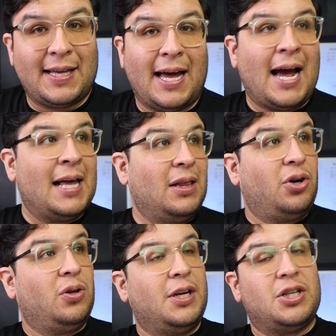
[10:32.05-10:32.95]
that I
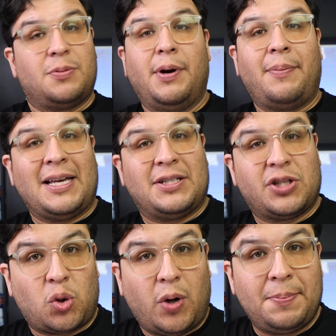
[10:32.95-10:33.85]
literally just put my
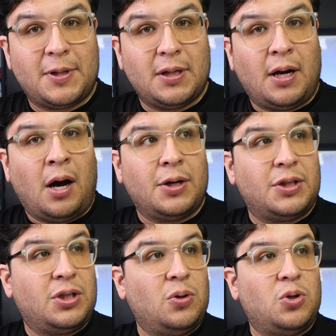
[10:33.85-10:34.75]
script
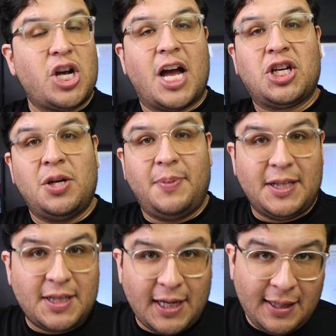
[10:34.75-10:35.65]
onto
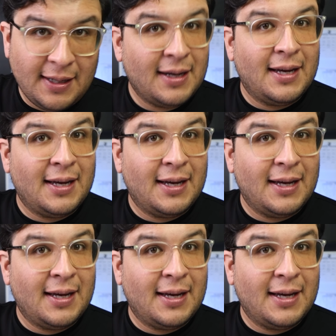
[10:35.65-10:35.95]
ChatGPT